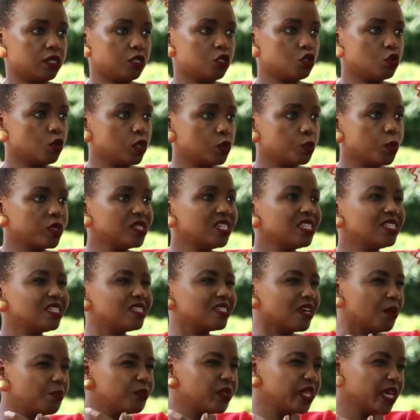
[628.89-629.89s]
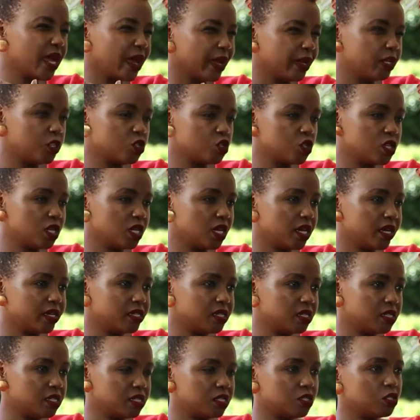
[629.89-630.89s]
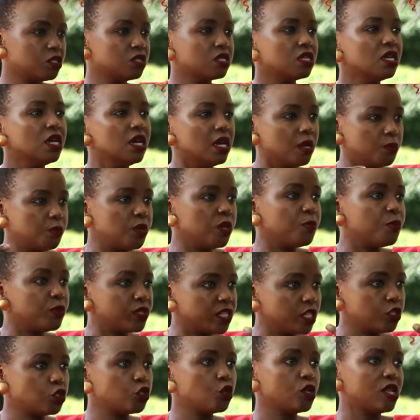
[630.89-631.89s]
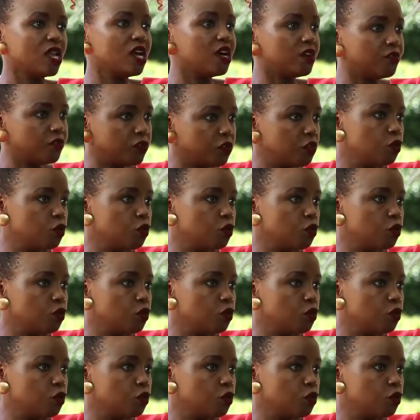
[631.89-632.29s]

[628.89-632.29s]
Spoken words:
So it wasn't something I engineered. It's just people that happens.